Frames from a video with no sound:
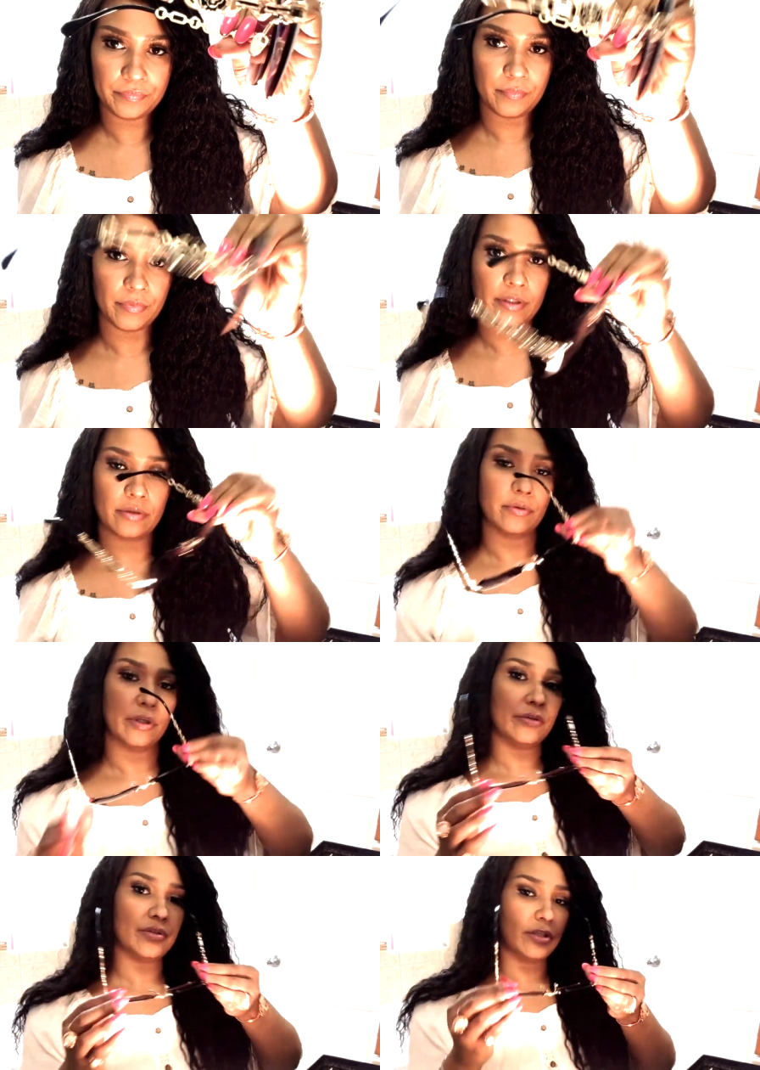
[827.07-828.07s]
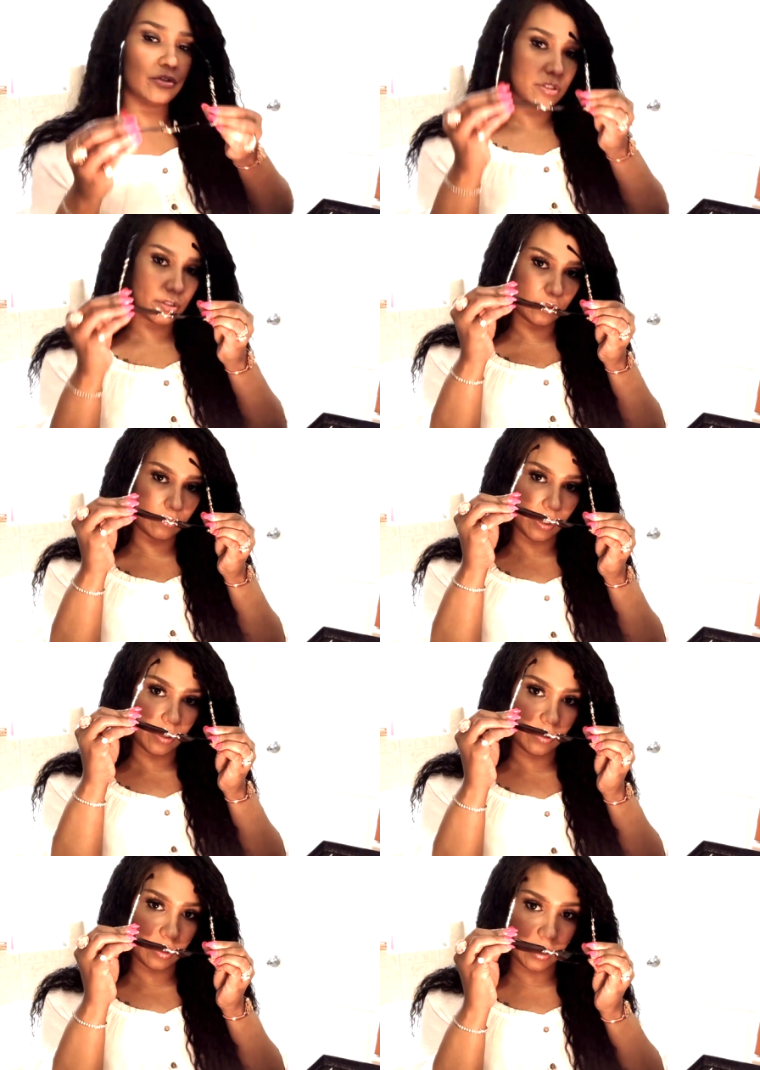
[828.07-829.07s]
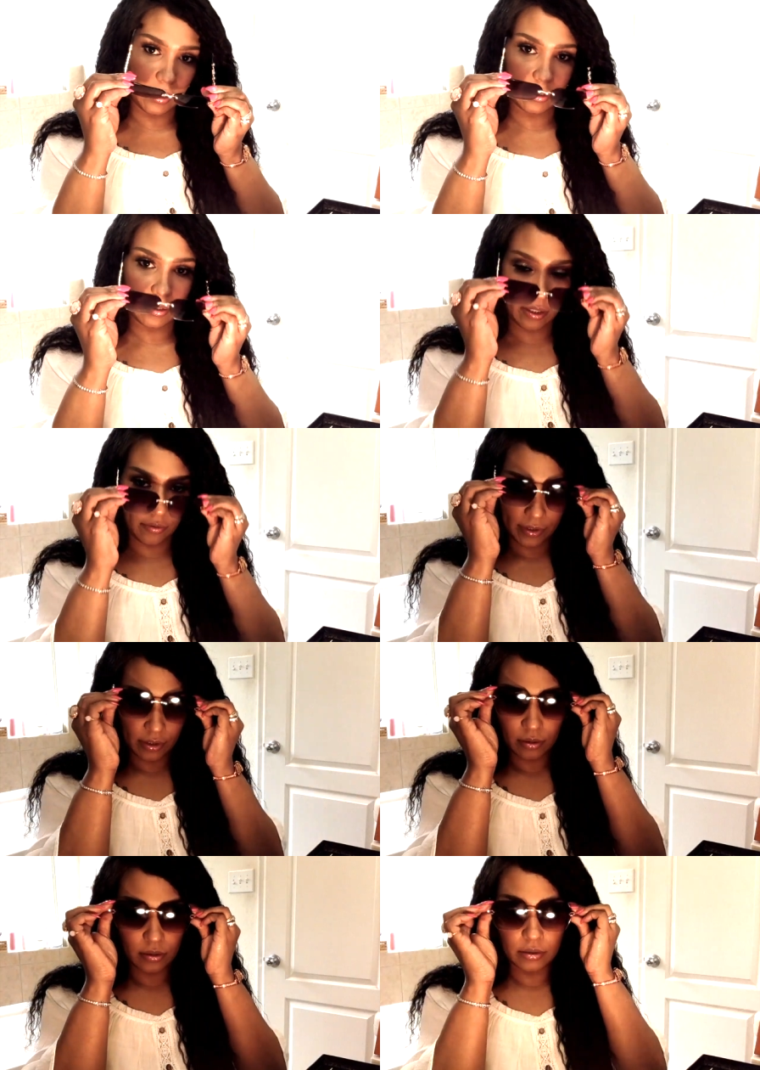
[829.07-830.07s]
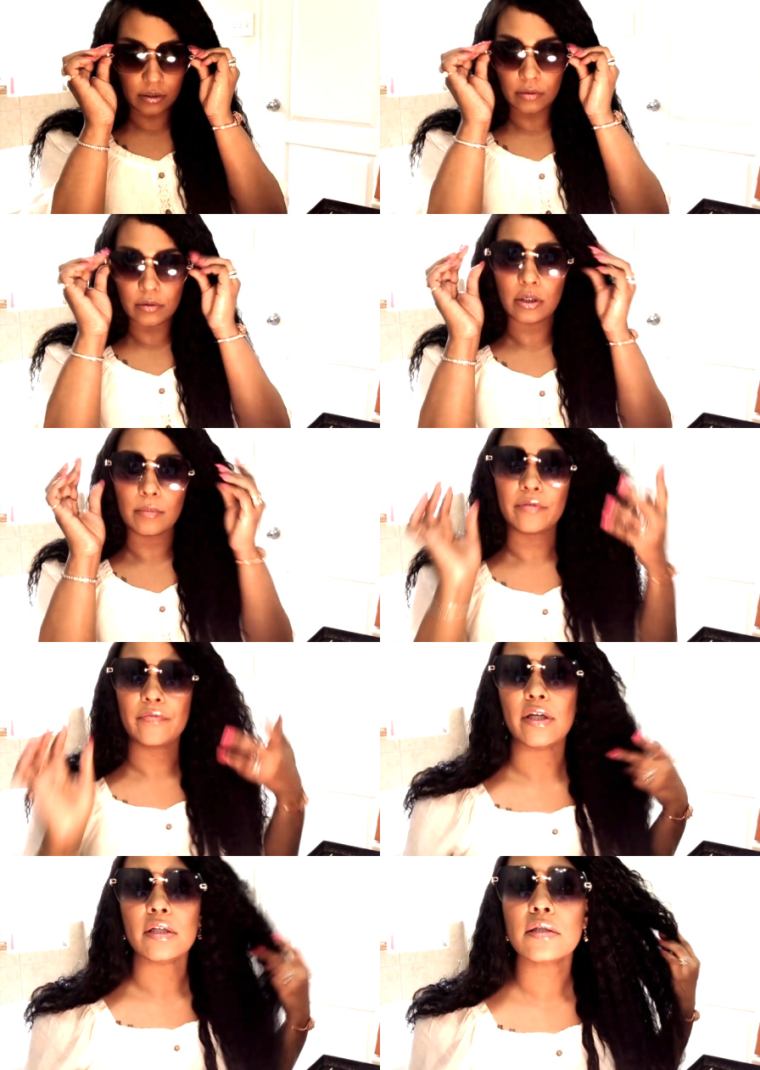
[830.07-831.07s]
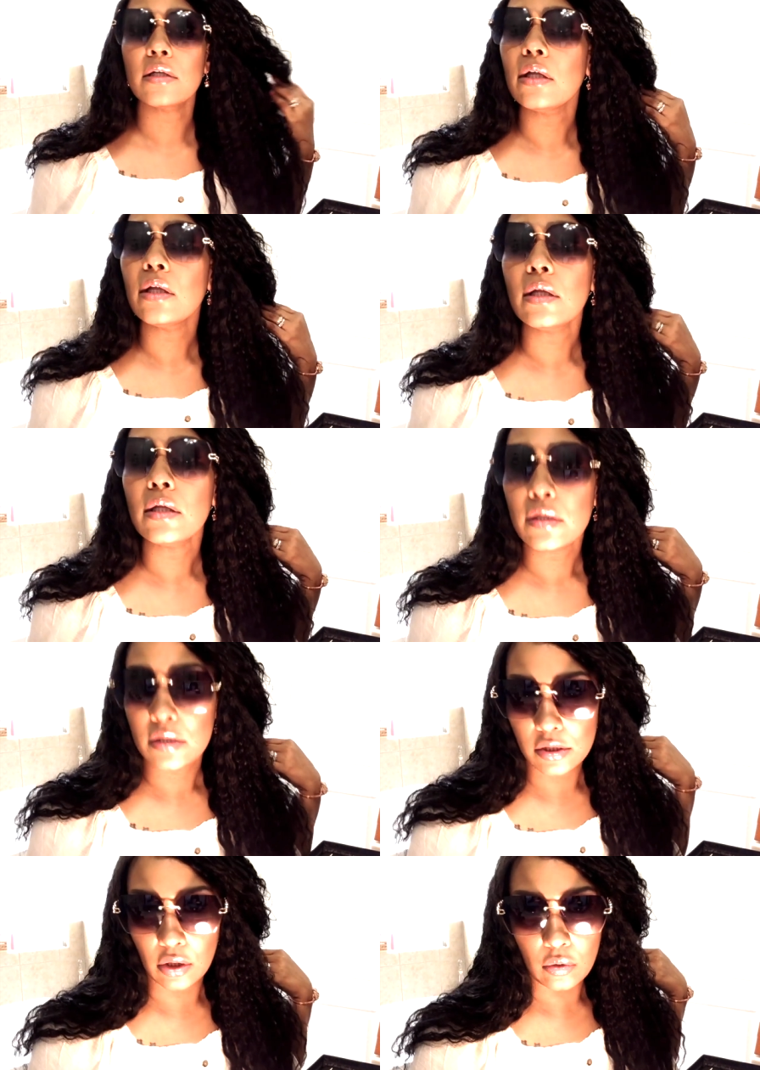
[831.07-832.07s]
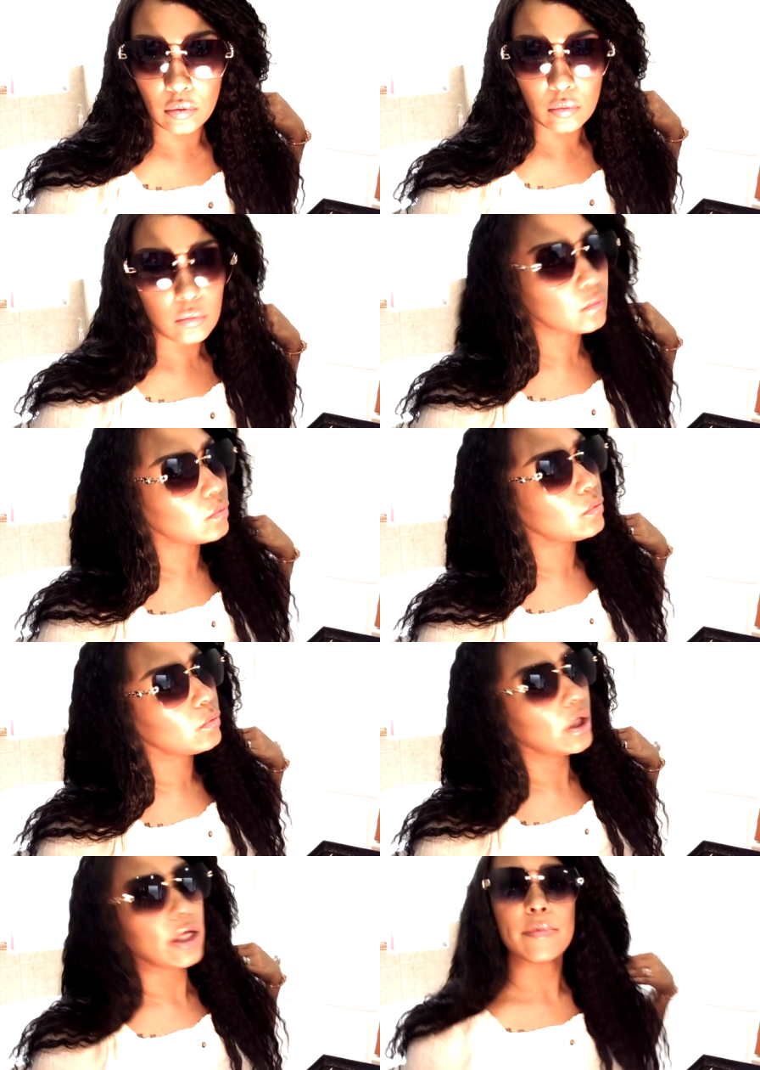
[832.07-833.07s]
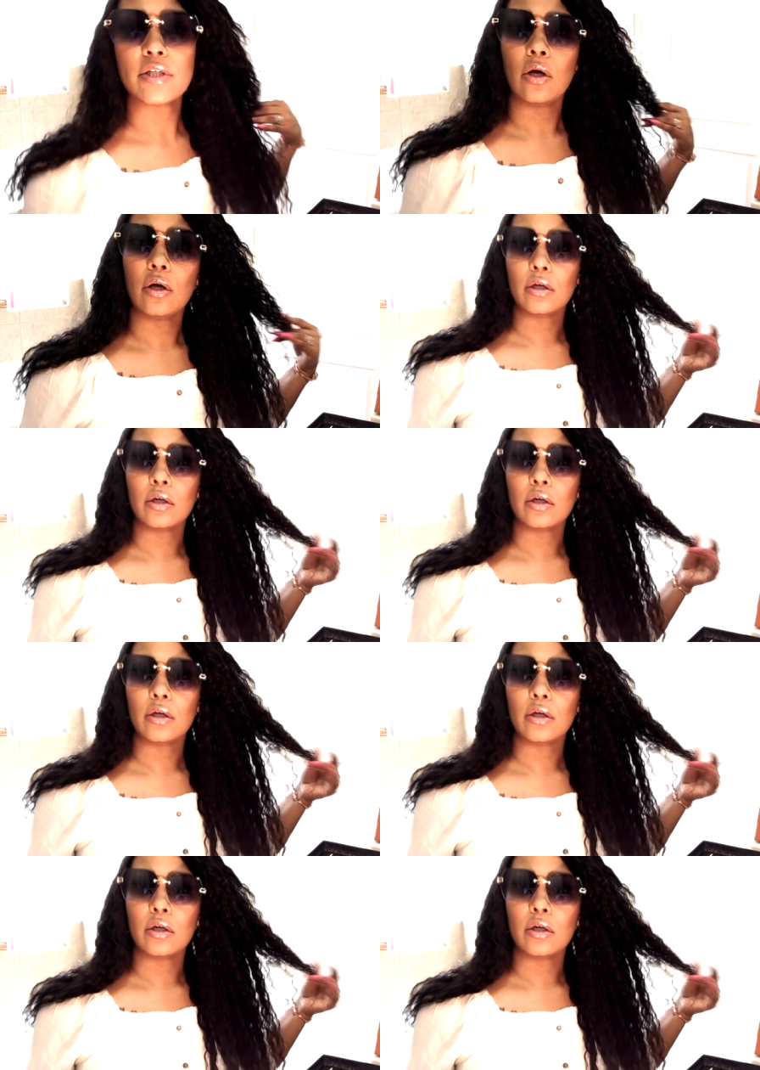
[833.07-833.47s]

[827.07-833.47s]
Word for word: But who knows? They're just cute. I like how they, you know, look on my face. So, Amazon.